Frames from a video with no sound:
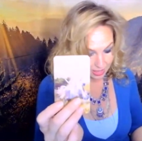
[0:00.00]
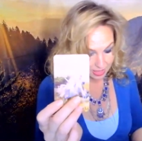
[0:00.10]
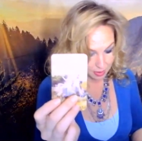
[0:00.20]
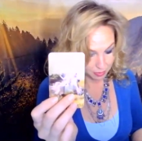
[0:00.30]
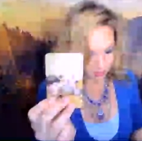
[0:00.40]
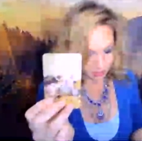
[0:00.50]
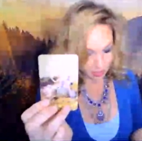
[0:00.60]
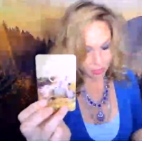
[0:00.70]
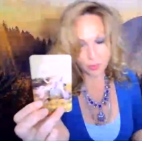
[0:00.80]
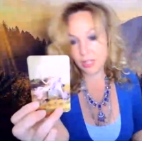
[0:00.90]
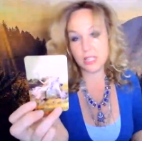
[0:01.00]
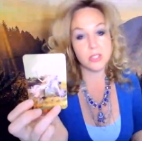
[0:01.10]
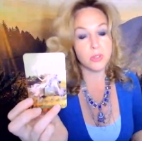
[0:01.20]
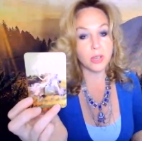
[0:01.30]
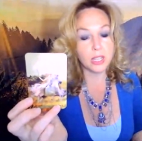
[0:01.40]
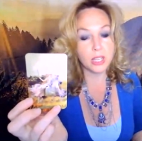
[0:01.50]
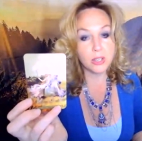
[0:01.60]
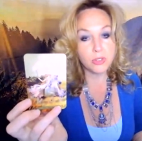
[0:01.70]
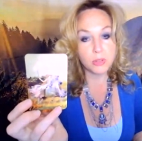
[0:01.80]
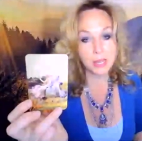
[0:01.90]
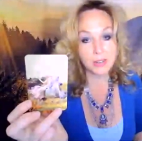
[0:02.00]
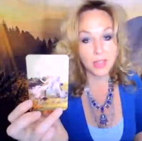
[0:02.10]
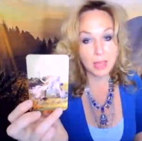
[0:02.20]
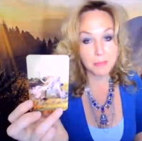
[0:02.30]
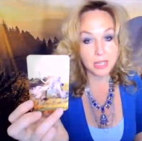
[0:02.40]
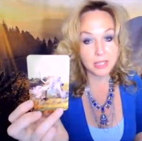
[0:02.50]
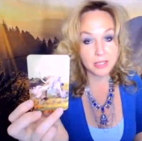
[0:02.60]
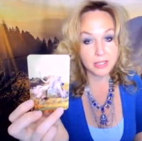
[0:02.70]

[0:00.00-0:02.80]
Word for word: They really are going into a huge amount of happiness